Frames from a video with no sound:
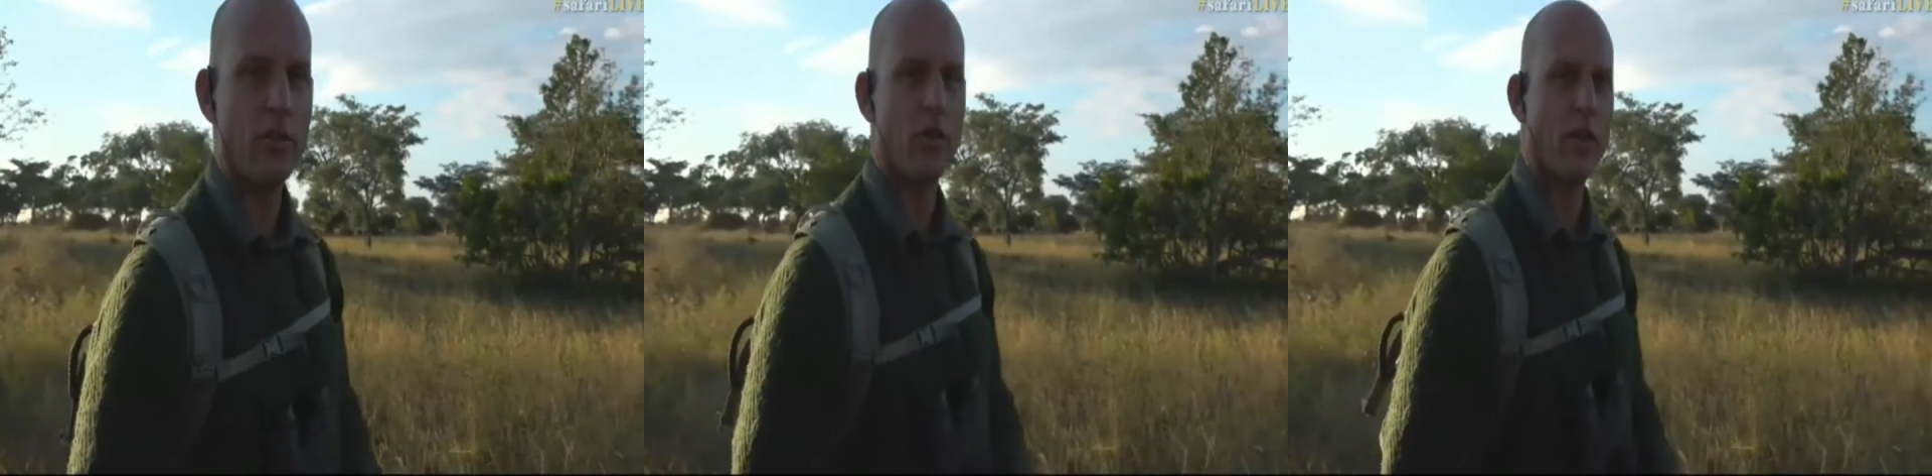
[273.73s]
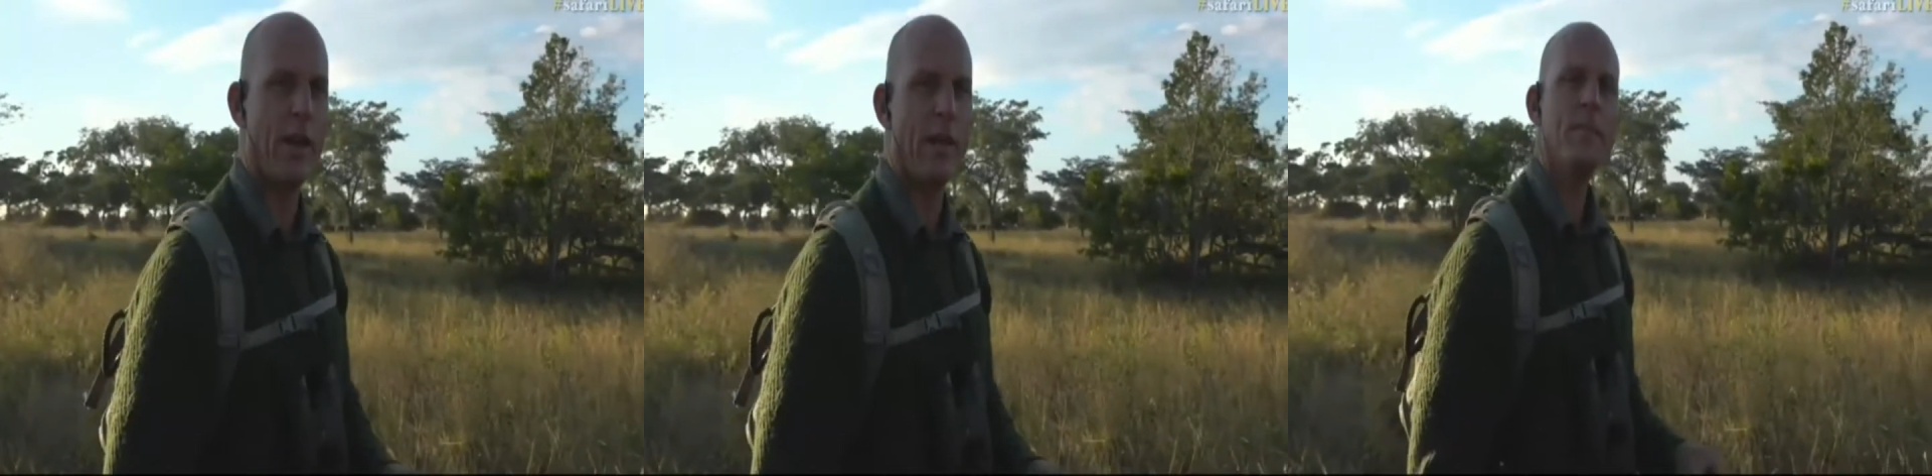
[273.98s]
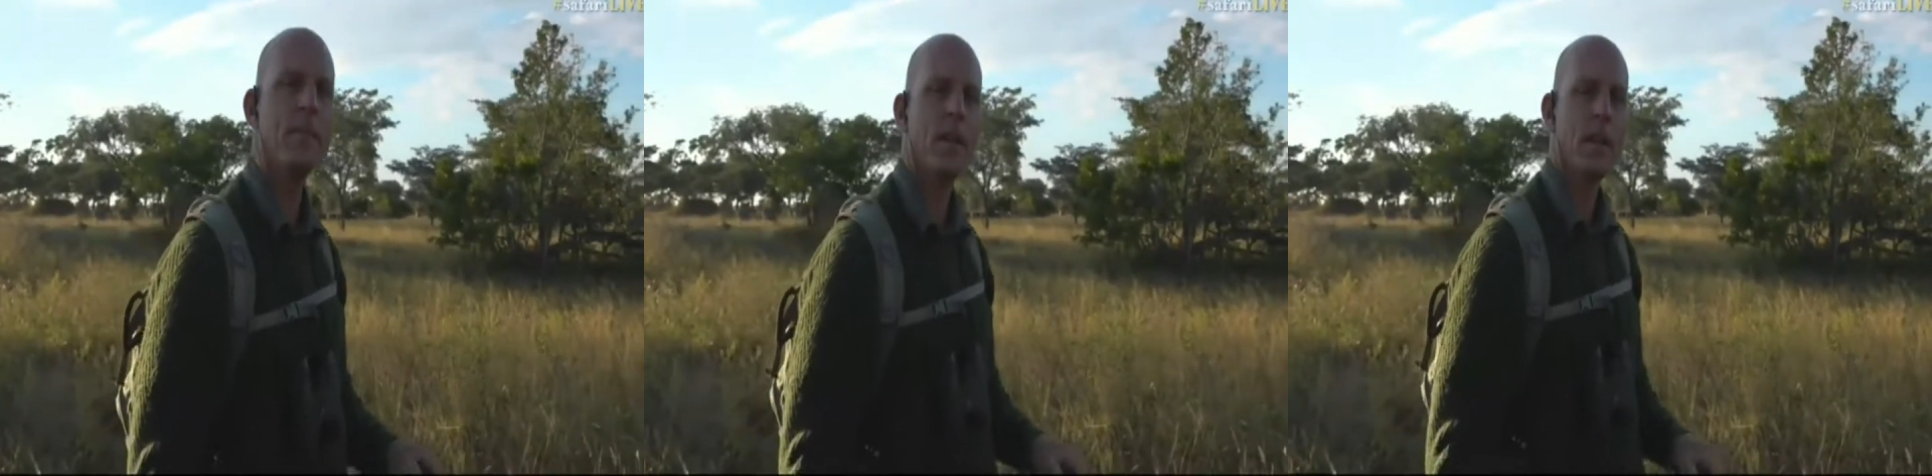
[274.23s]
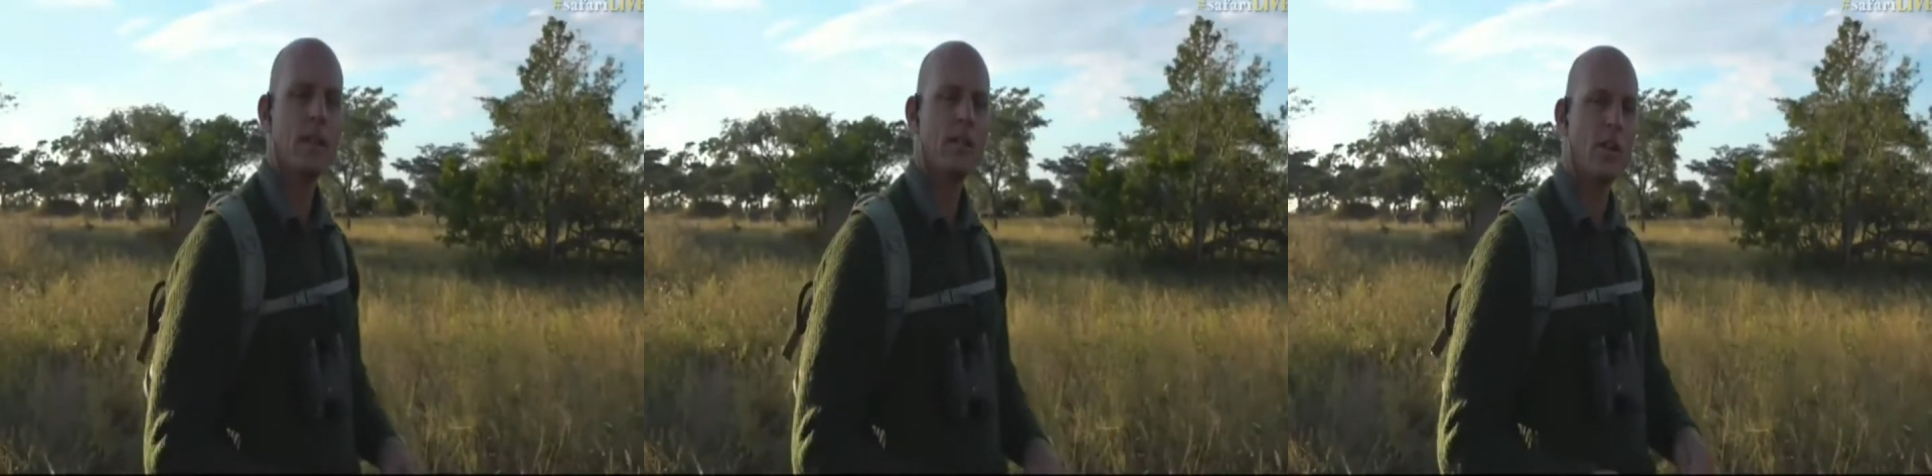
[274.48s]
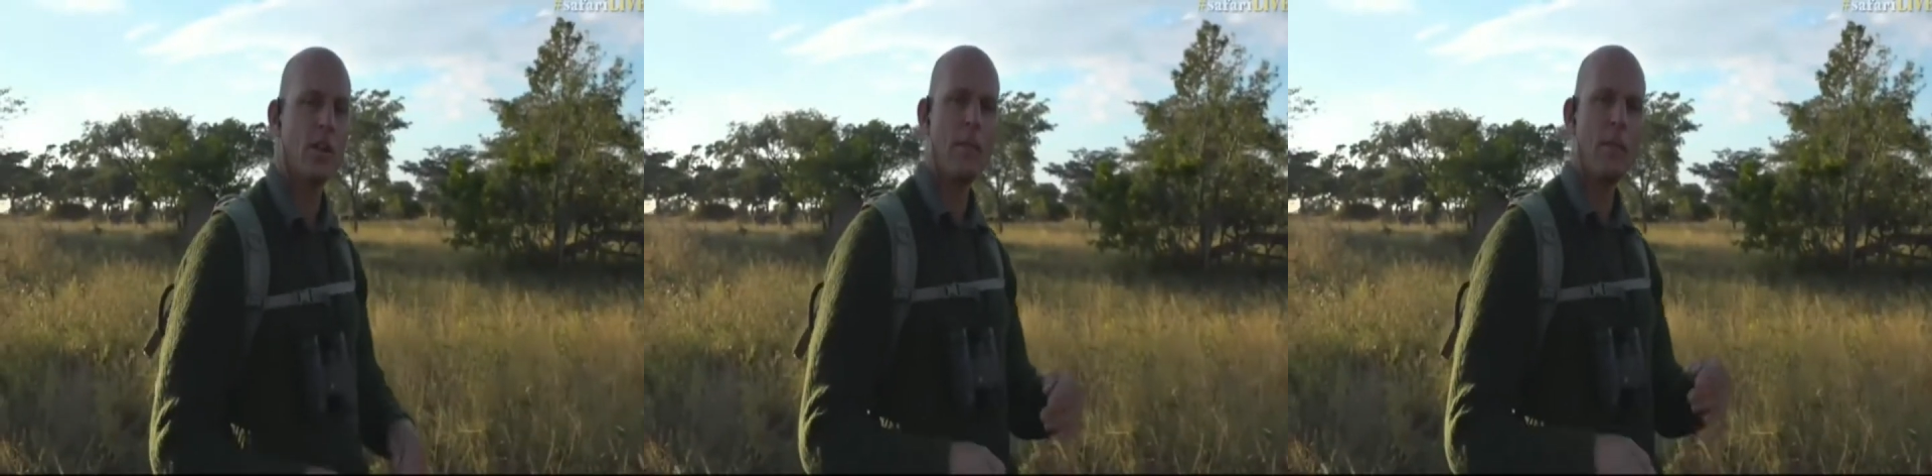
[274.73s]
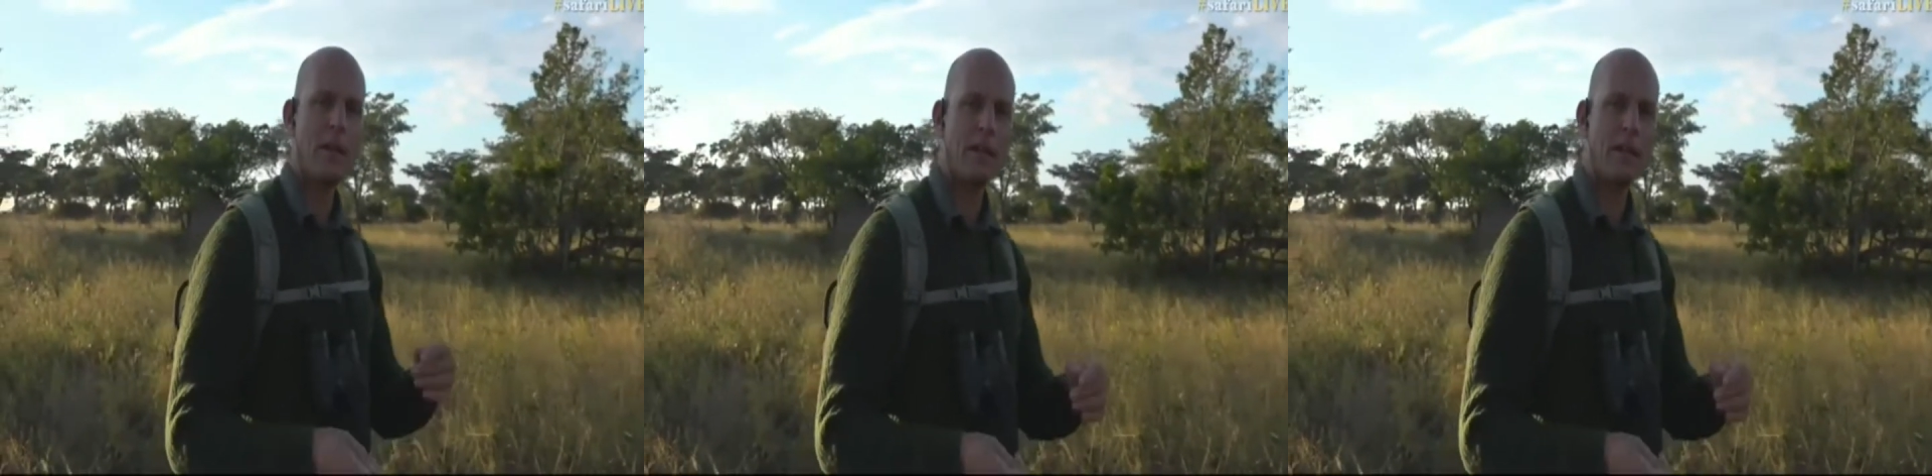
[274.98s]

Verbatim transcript: for them. So they make